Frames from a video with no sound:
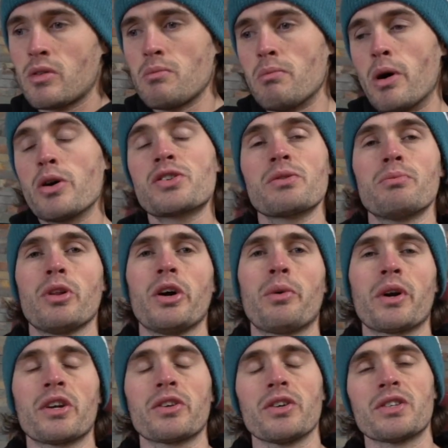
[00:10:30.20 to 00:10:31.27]
Motion blur,
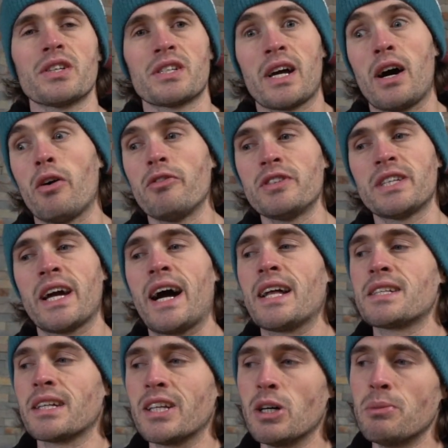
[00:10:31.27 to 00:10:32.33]
what it does is it obviously
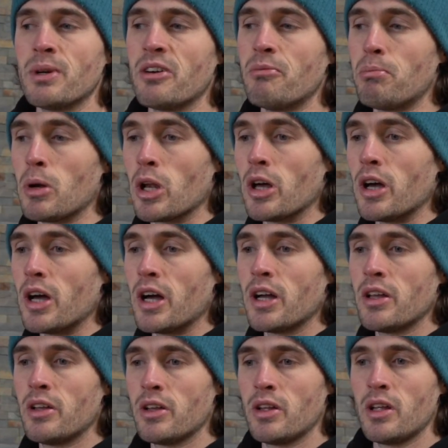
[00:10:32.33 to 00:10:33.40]
adds a little bit of blur